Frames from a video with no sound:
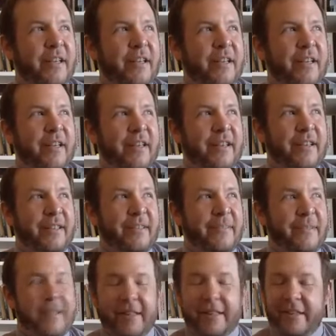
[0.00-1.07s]
uh,
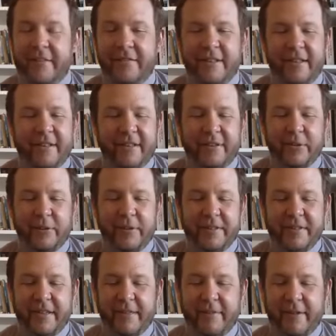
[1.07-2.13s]
but they loved it. And the
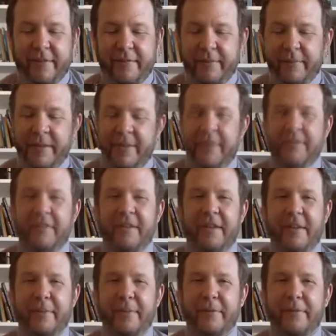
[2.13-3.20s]
twins haven't even been in
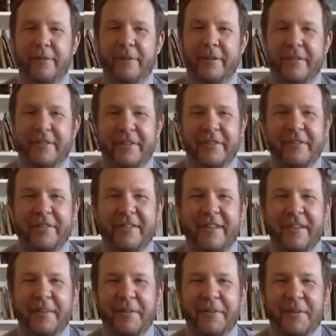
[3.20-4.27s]
sand before, so
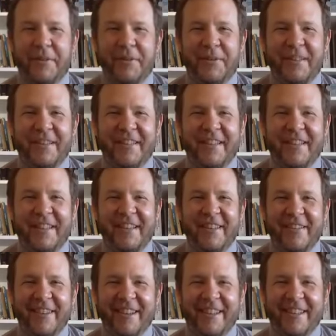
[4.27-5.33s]
that was interesting to see
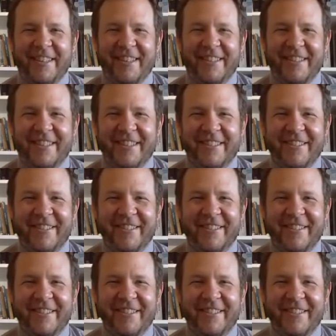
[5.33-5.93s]
their reaction. So